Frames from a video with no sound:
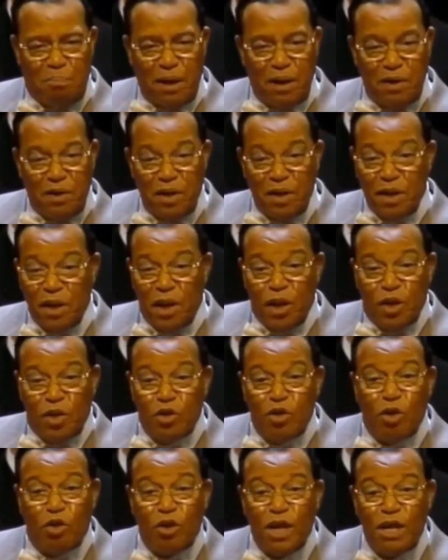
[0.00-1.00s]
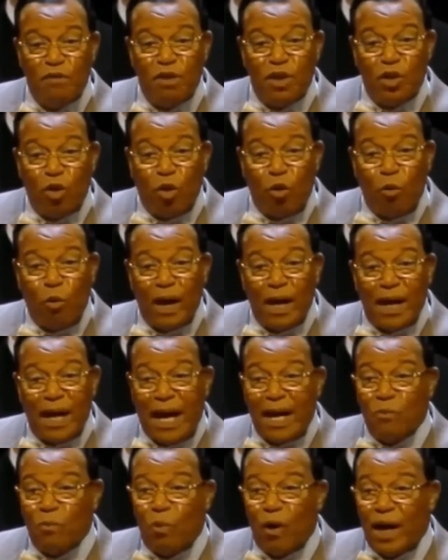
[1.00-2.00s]
billion? You don't even know where
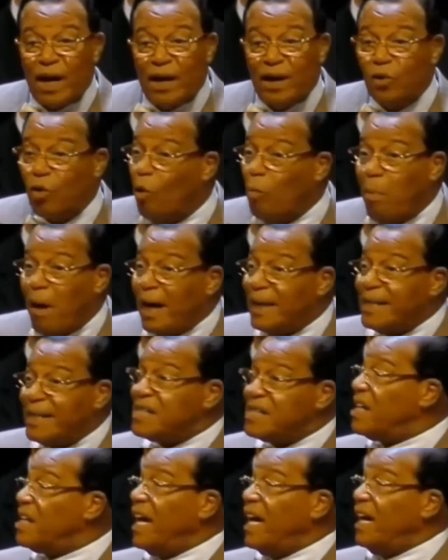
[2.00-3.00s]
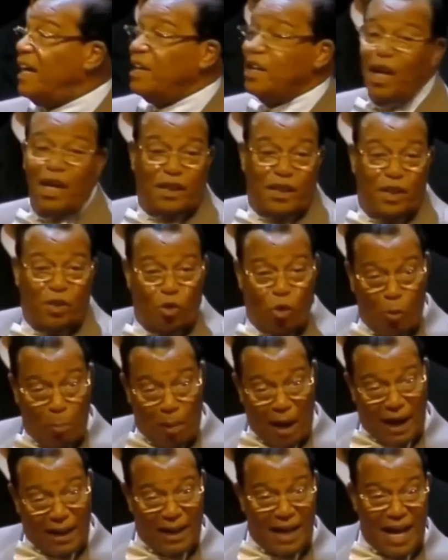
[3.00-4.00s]
that went. Nobody's saying nothing.
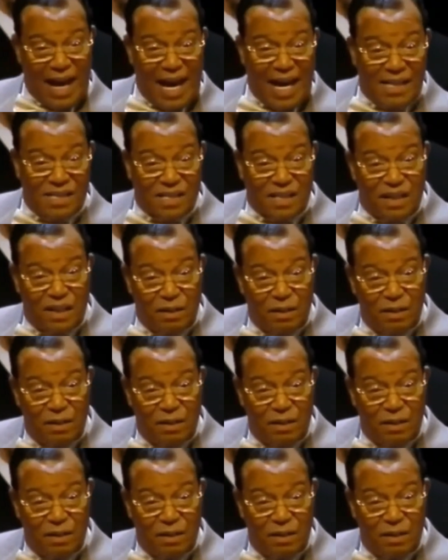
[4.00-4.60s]
Nobody asking.